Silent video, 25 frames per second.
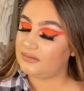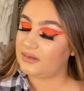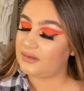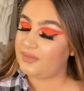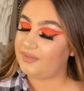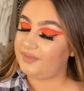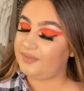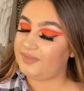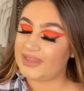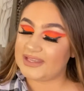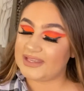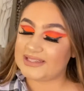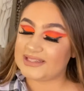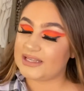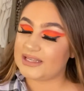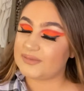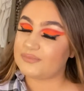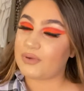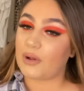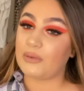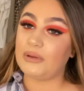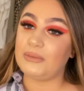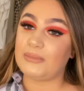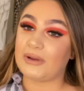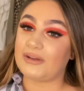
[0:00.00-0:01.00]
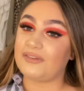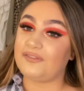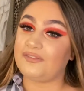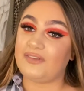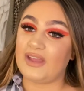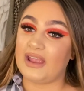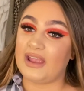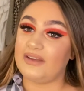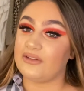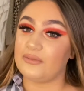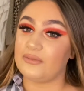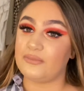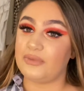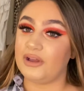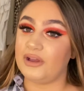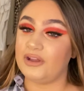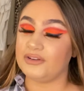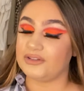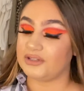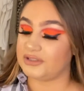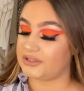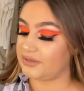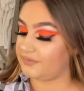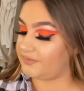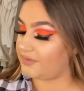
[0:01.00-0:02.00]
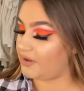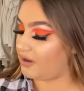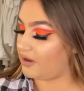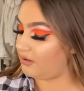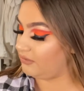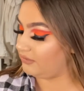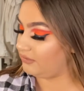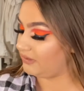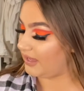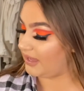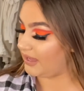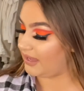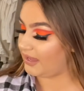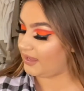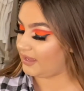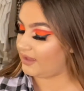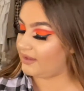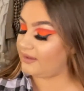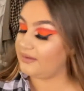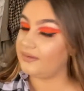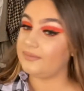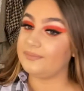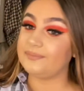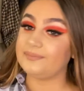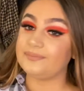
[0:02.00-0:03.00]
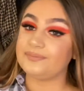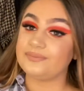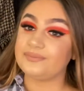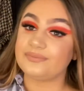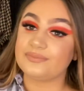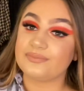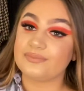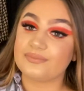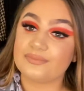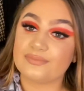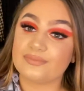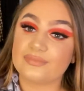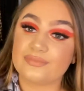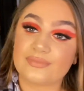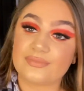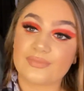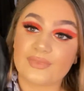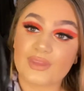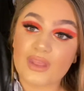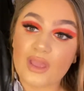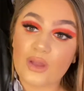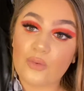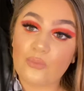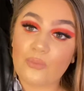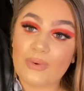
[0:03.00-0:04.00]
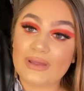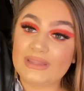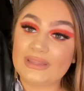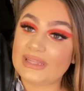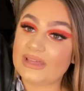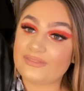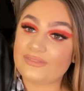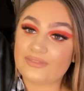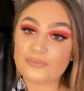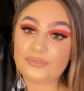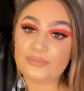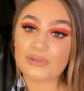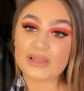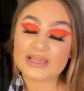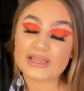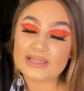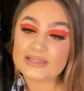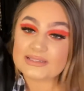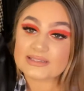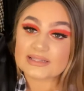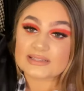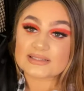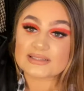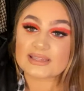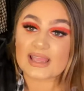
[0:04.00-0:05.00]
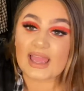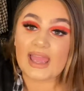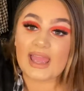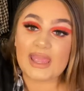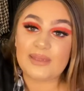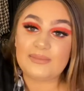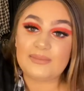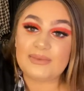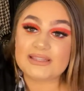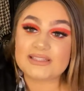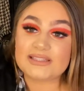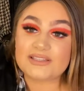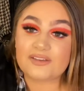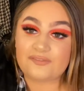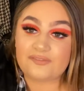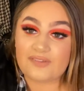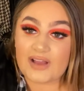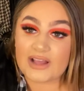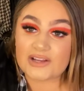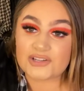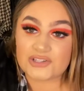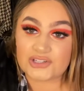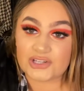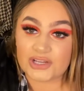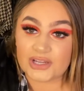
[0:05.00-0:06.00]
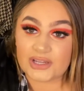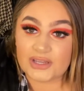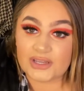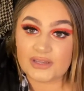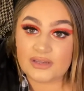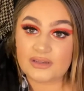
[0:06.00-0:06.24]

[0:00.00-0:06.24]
this is probably my favourite purchase of the whole year. When leather blazers came into fashion,